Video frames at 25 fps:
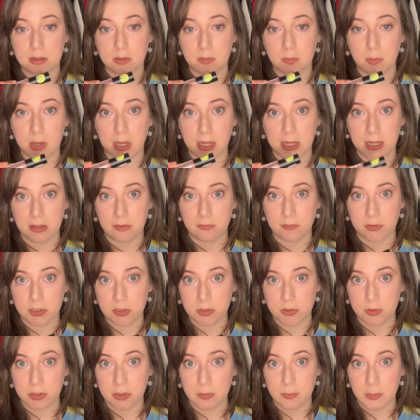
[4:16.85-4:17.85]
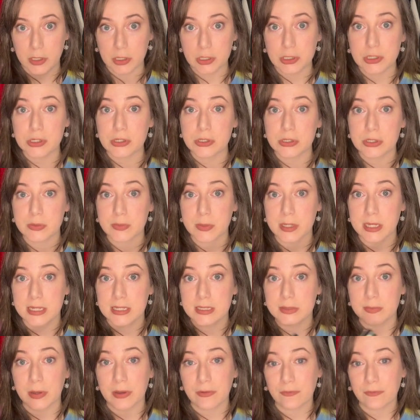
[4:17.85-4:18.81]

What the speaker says: my inventory pictures because my